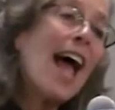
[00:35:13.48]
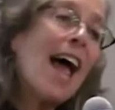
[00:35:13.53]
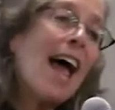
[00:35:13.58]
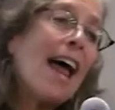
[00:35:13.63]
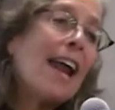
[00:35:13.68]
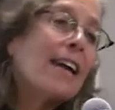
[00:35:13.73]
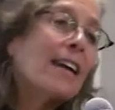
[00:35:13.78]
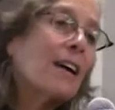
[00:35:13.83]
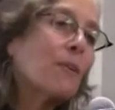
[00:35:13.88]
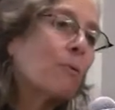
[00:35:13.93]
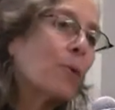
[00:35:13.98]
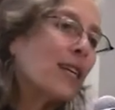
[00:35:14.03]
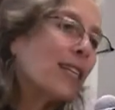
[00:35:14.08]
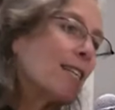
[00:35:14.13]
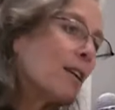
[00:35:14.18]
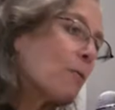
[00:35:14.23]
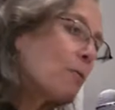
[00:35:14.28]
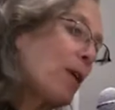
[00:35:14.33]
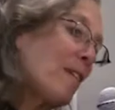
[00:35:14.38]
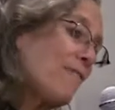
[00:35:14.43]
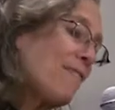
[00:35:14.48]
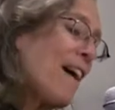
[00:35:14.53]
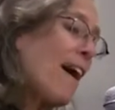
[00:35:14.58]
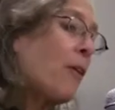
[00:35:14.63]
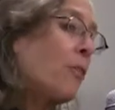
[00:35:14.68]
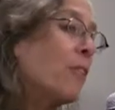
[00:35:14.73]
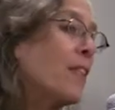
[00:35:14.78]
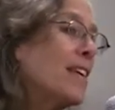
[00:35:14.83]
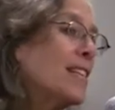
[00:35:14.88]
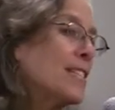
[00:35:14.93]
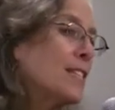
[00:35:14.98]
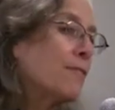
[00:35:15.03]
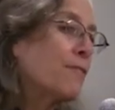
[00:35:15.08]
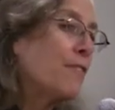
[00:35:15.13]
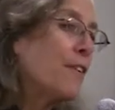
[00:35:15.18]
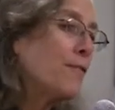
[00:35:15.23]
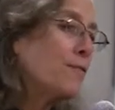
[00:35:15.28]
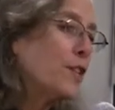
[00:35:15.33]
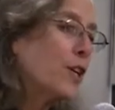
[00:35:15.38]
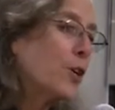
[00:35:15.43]
had we we found these
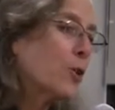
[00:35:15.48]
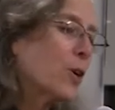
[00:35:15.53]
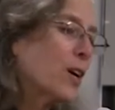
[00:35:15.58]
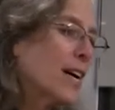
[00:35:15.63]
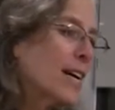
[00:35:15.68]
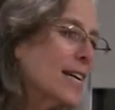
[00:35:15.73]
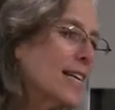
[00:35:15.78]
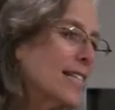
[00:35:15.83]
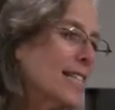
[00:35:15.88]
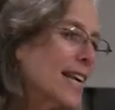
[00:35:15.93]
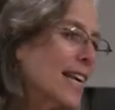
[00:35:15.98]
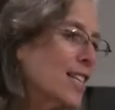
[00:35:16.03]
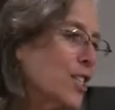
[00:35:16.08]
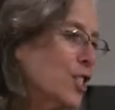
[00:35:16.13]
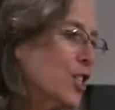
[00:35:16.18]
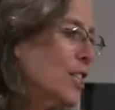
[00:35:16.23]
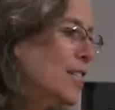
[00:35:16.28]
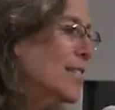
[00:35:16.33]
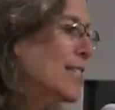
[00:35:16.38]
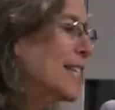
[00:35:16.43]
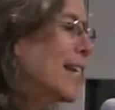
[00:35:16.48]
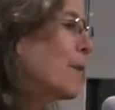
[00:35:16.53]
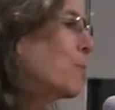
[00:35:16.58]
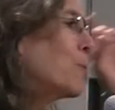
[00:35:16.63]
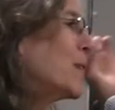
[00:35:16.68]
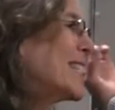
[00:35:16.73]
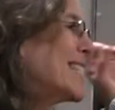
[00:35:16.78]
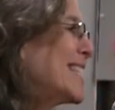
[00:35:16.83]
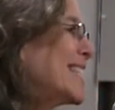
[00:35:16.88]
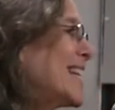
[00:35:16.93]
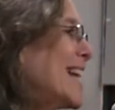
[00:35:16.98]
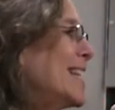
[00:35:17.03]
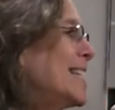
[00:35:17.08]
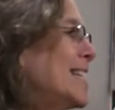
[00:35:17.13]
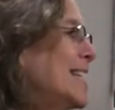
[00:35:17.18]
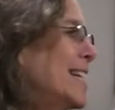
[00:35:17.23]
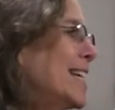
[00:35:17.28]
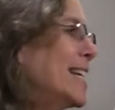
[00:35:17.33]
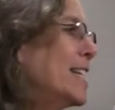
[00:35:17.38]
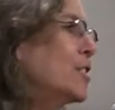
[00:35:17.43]
50 organizations and we
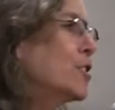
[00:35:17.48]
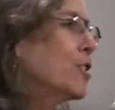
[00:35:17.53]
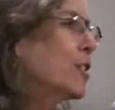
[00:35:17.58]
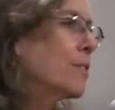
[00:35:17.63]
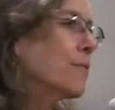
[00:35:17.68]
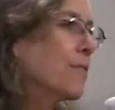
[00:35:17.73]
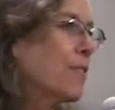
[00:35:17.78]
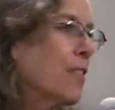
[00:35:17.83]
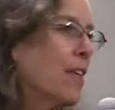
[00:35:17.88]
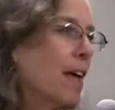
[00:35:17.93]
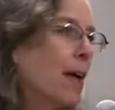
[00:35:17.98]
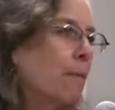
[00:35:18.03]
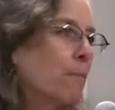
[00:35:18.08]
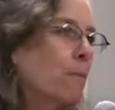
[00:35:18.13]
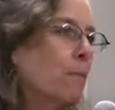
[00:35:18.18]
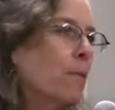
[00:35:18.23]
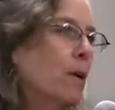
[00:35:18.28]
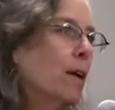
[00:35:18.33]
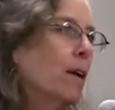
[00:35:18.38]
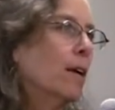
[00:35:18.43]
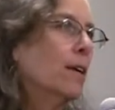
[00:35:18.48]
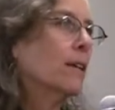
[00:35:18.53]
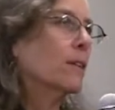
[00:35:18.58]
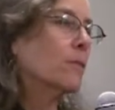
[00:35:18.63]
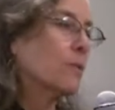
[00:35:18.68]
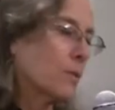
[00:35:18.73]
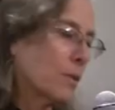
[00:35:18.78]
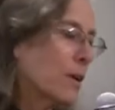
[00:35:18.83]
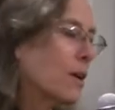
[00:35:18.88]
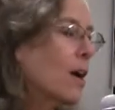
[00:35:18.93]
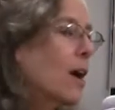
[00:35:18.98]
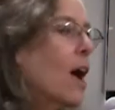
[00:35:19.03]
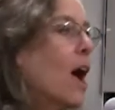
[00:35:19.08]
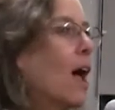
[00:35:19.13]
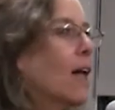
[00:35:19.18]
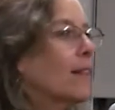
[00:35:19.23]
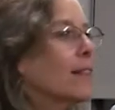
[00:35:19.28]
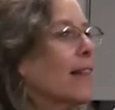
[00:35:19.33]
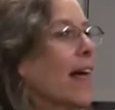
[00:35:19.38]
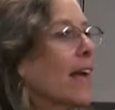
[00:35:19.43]
sent each of them
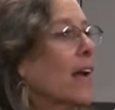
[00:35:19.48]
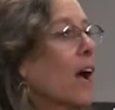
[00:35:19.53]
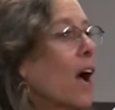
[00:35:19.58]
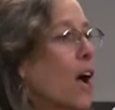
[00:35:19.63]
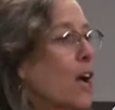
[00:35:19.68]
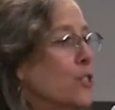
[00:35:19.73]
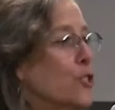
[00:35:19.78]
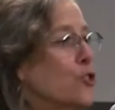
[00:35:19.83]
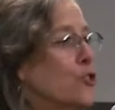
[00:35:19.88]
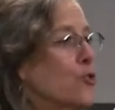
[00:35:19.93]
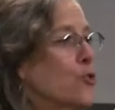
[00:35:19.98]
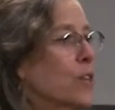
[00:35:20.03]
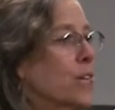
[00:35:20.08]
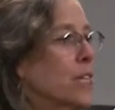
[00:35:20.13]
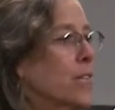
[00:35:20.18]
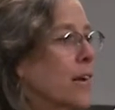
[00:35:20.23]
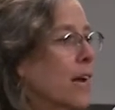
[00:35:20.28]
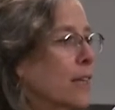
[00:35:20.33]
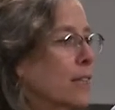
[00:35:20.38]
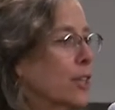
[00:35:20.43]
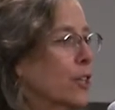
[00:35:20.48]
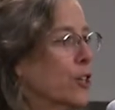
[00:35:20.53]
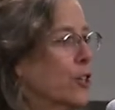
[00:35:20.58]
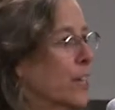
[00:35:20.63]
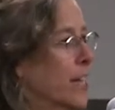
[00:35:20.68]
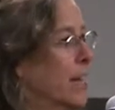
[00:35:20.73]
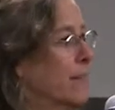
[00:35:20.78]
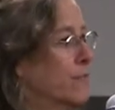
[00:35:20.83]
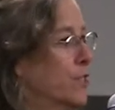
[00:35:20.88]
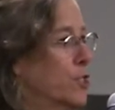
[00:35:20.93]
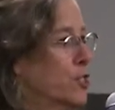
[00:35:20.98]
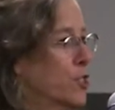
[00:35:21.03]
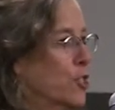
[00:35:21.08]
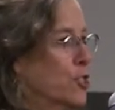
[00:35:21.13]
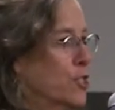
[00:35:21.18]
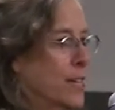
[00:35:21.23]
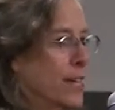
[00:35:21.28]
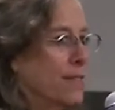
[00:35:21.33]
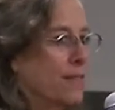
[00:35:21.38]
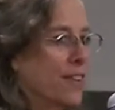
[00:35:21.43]
like $100 gift
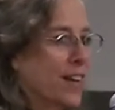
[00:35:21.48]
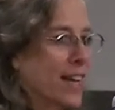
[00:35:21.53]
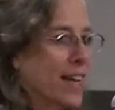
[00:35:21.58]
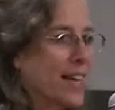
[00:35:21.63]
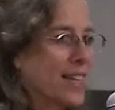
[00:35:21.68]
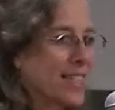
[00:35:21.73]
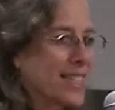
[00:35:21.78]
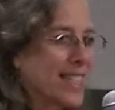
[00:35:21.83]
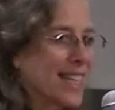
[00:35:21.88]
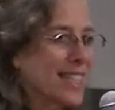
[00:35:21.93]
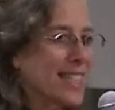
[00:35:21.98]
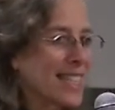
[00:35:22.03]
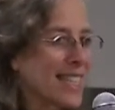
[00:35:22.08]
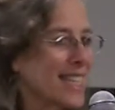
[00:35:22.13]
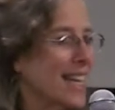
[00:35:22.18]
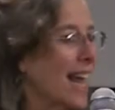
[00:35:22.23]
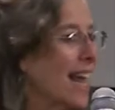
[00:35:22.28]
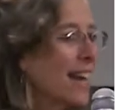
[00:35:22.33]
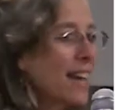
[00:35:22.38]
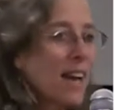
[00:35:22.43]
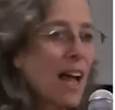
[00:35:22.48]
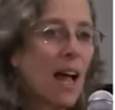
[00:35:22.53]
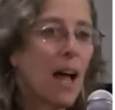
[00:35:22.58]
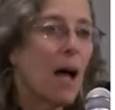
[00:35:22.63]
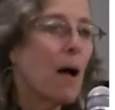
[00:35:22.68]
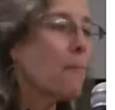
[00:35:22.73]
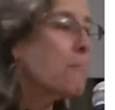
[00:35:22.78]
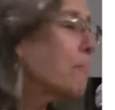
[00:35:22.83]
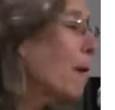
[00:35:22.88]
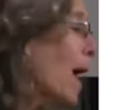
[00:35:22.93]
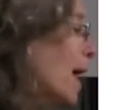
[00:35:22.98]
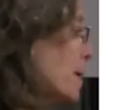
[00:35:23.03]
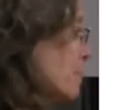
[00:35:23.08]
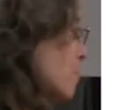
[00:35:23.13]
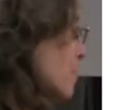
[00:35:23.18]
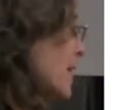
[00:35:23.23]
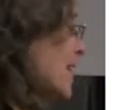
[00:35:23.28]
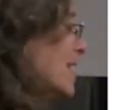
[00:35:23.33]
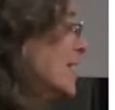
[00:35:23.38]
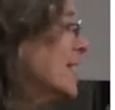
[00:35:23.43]
certificates and said, buy
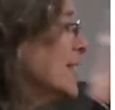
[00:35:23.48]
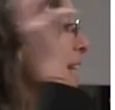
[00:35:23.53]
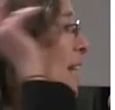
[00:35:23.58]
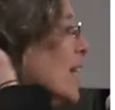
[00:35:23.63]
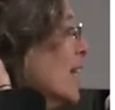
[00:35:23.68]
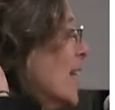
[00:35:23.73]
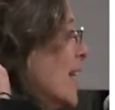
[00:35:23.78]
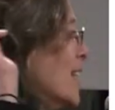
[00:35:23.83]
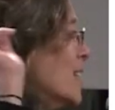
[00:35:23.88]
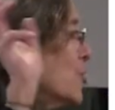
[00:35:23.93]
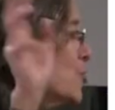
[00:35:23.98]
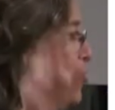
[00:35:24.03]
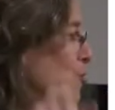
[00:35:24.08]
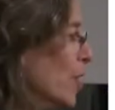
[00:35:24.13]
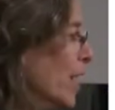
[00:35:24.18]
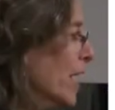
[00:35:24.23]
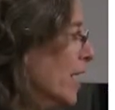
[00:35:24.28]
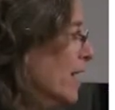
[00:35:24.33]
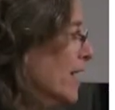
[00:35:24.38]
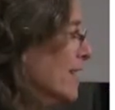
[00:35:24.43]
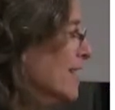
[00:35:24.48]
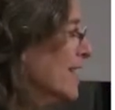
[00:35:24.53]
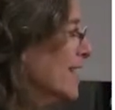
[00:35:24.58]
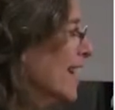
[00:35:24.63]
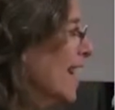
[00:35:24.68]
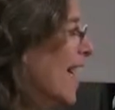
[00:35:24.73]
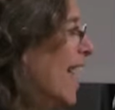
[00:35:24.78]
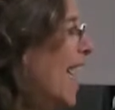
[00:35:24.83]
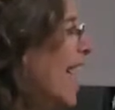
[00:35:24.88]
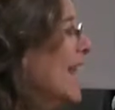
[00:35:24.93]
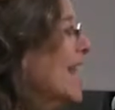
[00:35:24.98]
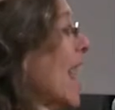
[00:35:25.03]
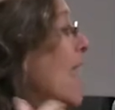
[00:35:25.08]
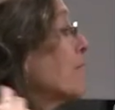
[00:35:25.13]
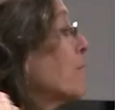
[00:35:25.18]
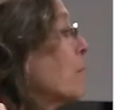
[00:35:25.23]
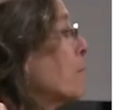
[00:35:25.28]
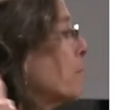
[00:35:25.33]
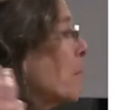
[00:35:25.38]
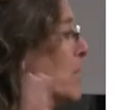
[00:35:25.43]
pizza and drinks and
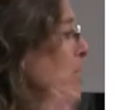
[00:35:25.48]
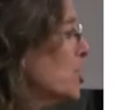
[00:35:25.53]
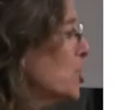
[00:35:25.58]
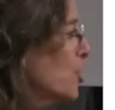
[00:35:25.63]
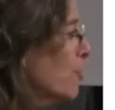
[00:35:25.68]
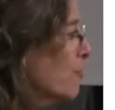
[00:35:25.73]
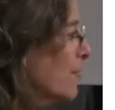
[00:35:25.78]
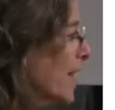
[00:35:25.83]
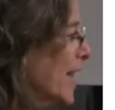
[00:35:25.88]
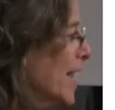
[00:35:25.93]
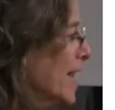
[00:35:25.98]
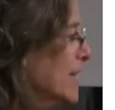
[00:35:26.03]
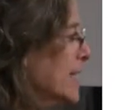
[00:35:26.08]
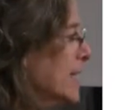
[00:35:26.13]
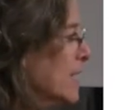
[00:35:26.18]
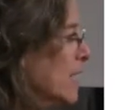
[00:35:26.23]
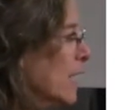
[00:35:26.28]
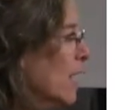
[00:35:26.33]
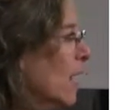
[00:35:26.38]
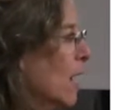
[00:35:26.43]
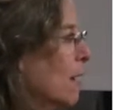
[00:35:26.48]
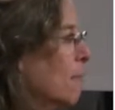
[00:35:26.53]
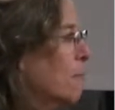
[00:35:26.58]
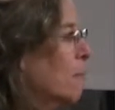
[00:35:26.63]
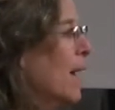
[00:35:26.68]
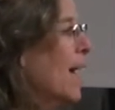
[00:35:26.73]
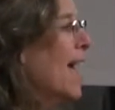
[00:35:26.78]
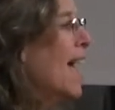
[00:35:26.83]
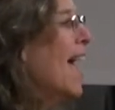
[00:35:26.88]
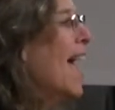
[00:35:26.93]
have a bunch of kids come